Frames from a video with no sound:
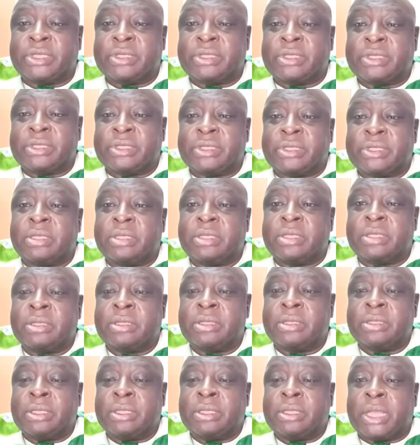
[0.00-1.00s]
And
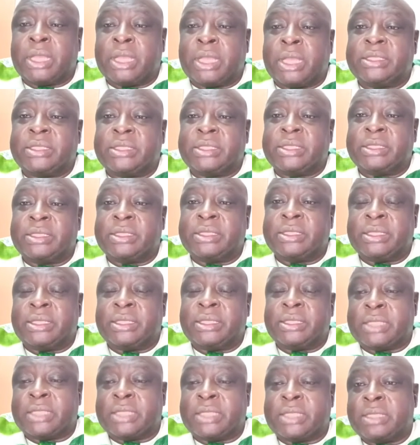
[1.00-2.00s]
I think in
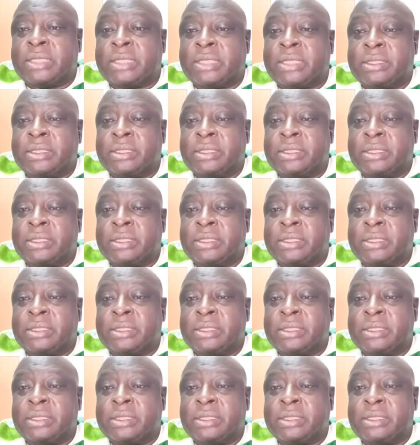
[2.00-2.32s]
his heart,